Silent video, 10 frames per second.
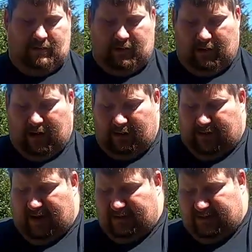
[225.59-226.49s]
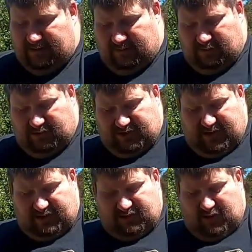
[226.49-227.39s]
Alright guys, as you can
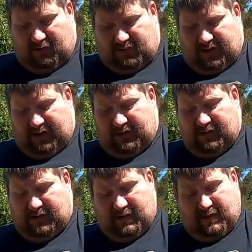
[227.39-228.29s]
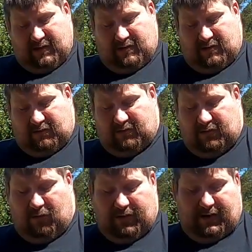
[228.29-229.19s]
see it's soaked in.
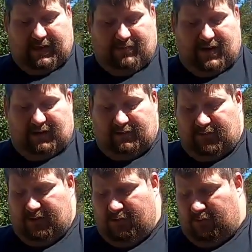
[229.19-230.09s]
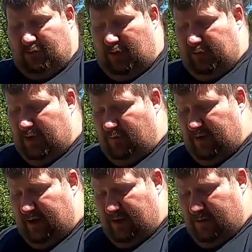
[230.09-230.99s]
Going into that meat a little bit, we're going to roll it
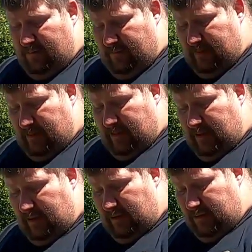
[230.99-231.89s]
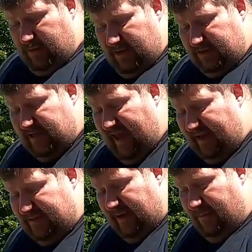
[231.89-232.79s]
over here. Do the
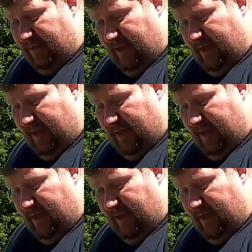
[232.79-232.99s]
exact same